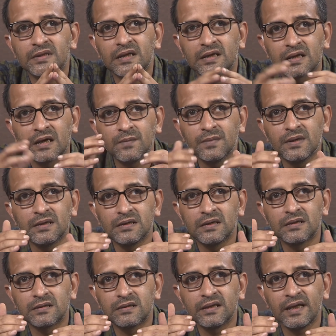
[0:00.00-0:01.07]
they come
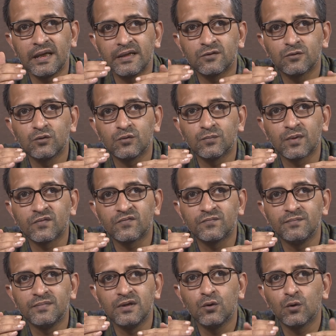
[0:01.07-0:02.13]
under the age group of
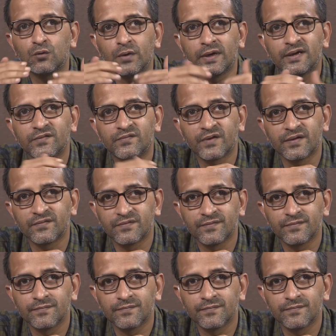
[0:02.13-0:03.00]
below 25.